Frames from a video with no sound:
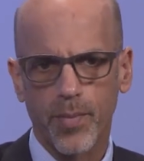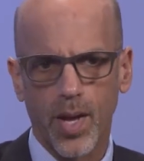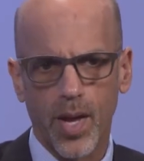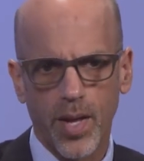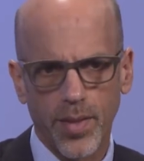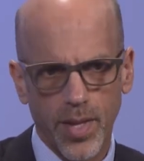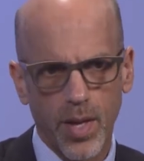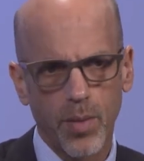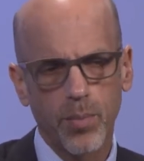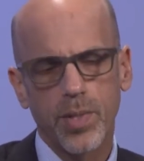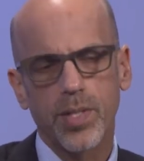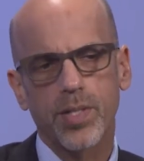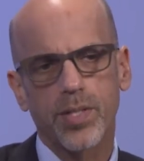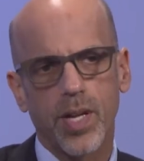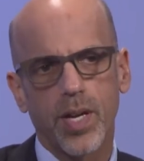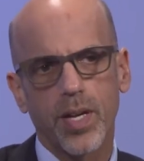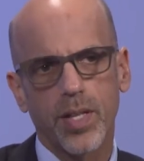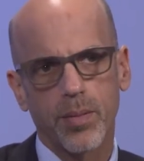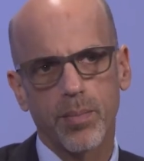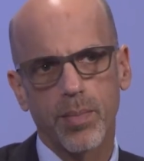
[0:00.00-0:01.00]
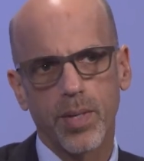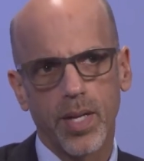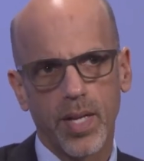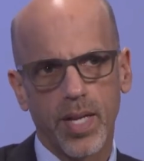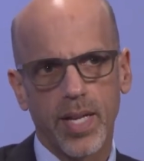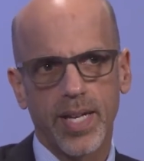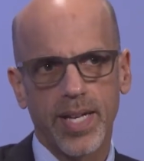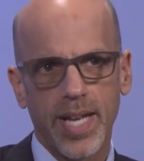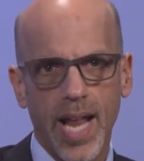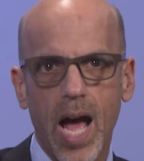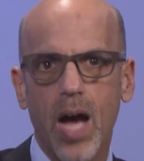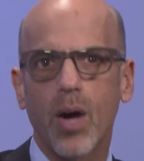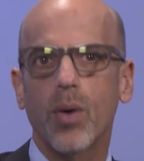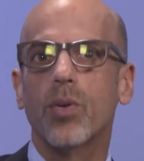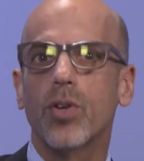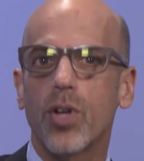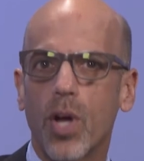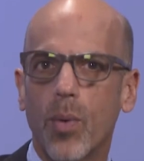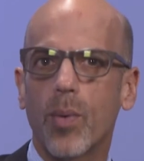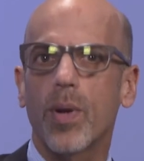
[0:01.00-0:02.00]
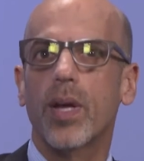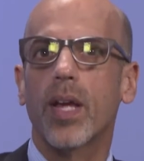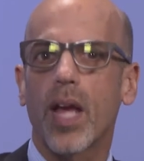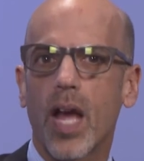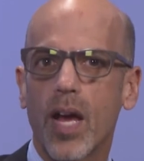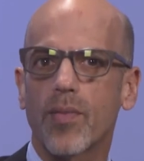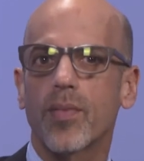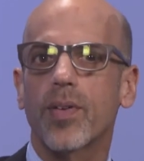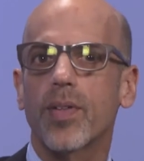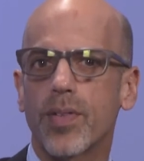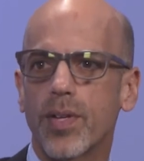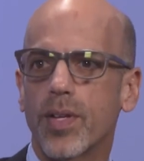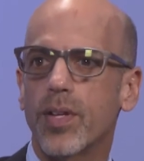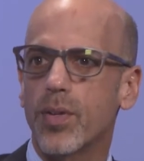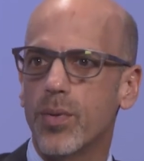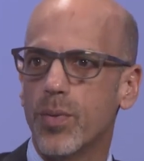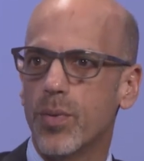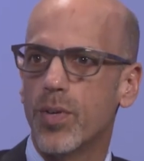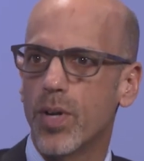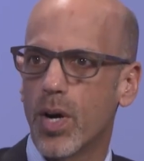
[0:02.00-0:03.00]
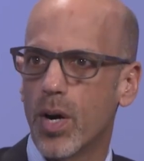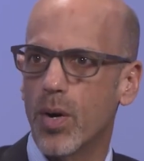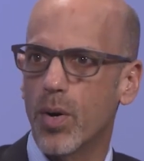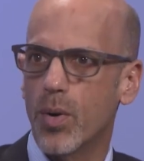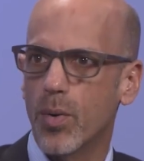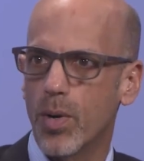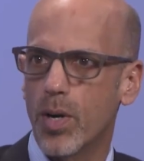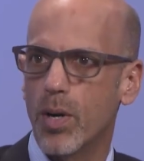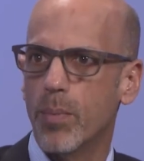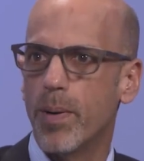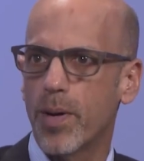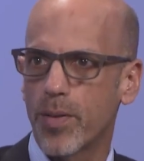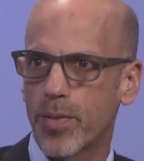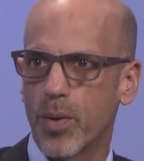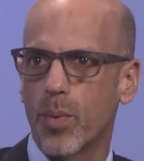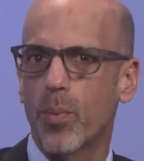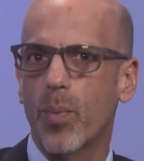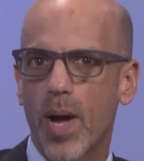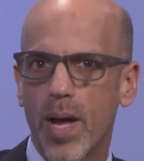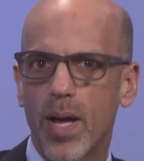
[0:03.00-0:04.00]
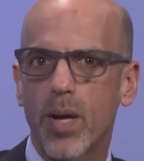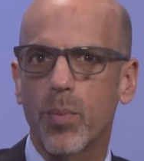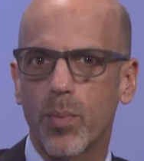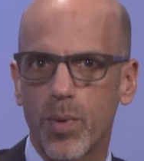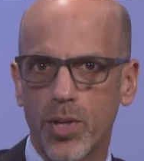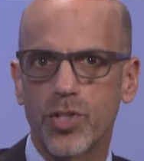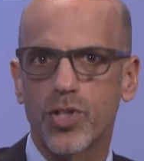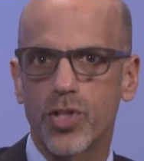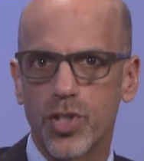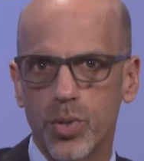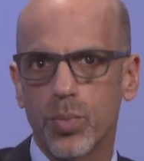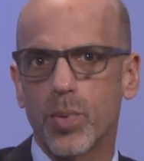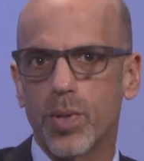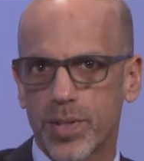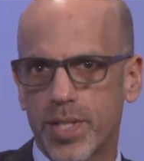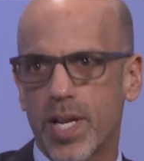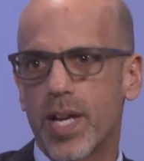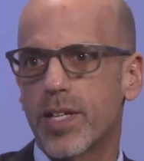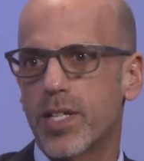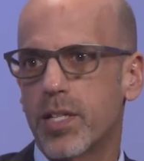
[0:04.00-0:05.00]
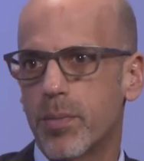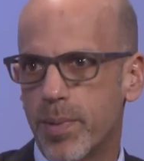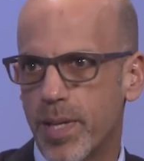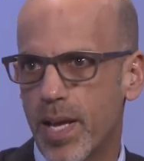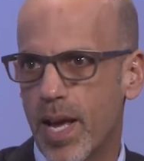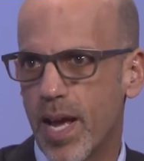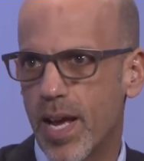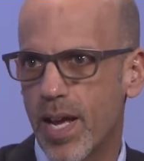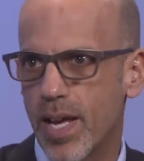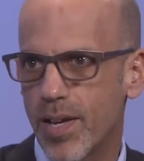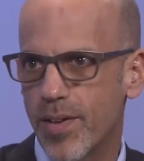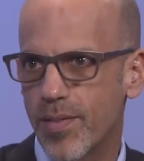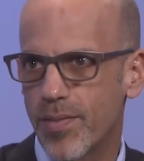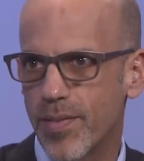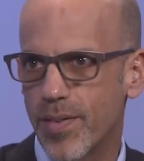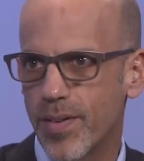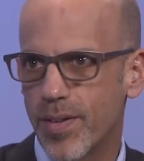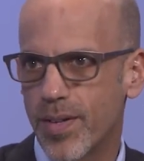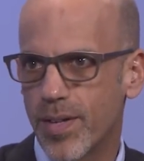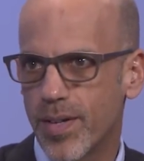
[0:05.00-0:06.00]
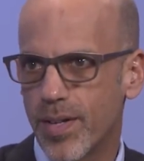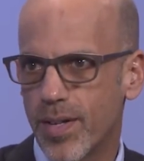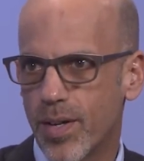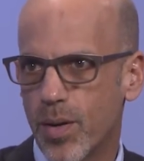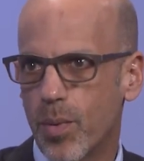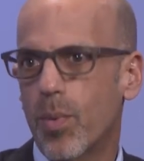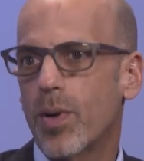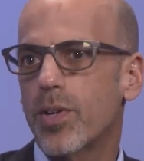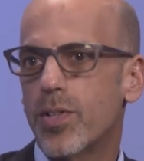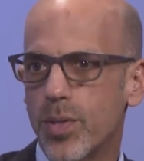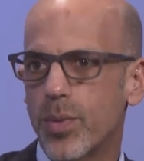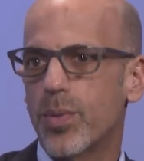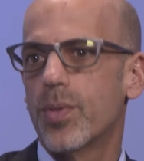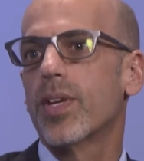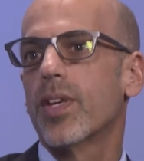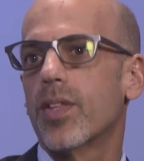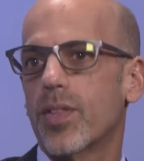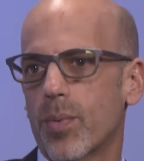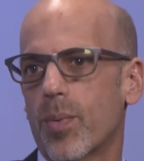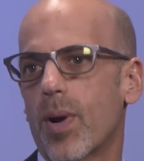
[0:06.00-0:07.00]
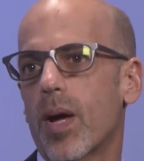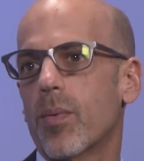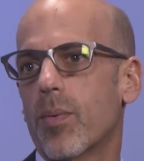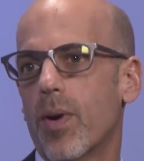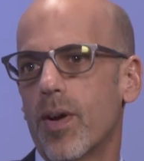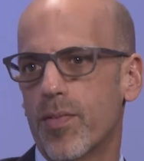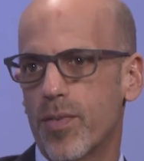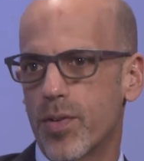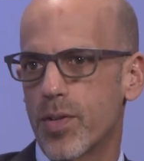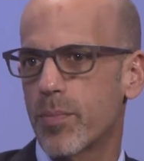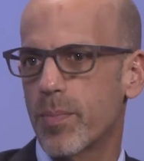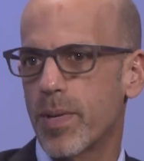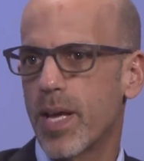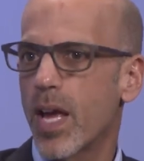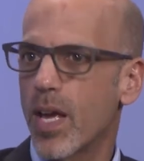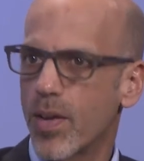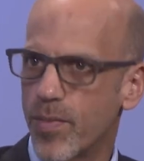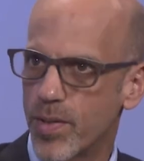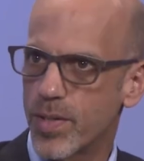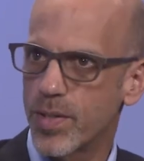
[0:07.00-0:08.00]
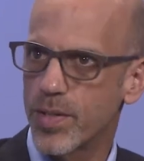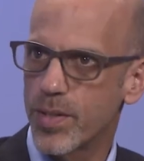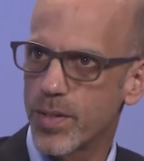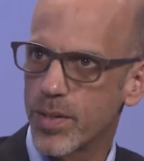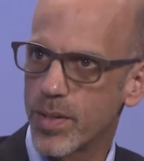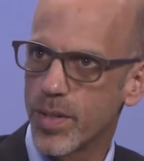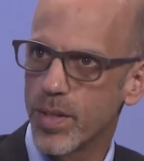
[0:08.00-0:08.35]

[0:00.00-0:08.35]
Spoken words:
And then we'd say to them, now knowing everything you know about the way in which you will tend to behave, what do you think the right way for you to behave is?